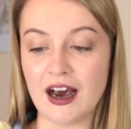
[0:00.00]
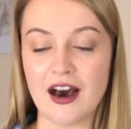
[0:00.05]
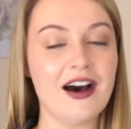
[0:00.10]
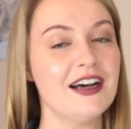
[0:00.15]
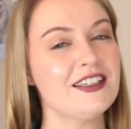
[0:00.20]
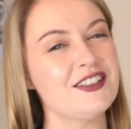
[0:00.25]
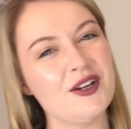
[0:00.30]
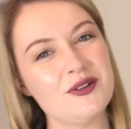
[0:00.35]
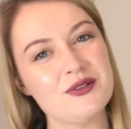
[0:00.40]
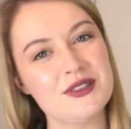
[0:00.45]

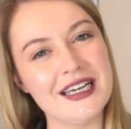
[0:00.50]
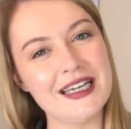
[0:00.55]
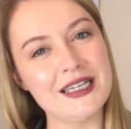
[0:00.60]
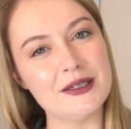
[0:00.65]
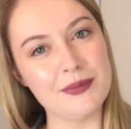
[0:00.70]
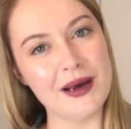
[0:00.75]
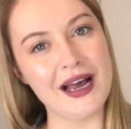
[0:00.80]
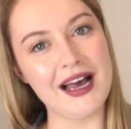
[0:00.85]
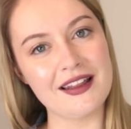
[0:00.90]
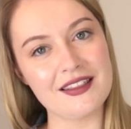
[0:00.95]
I don't
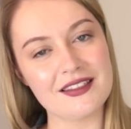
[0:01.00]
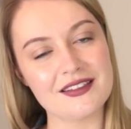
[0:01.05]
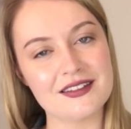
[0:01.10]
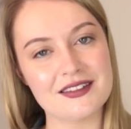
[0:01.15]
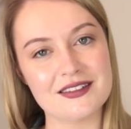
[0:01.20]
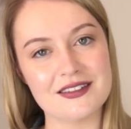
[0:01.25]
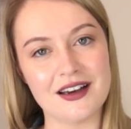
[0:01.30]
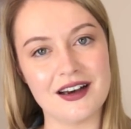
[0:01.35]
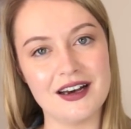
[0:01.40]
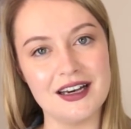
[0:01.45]
take
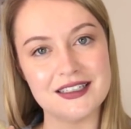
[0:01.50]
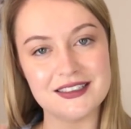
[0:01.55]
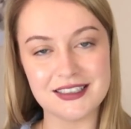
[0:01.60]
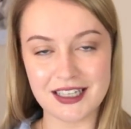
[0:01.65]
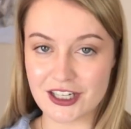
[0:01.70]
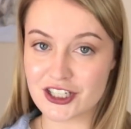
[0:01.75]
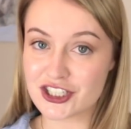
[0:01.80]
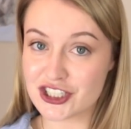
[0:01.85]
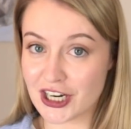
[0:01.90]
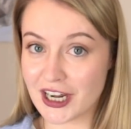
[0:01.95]
baths, I
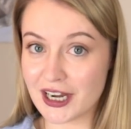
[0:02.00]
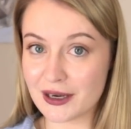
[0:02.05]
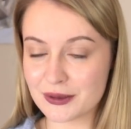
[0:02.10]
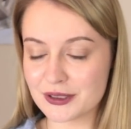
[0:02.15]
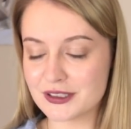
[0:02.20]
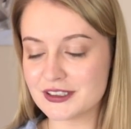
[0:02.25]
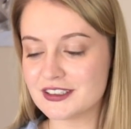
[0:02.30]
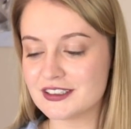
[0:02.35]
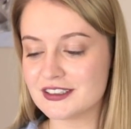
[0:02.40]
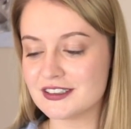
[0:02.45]
take
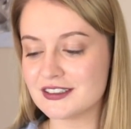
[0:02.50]
showers,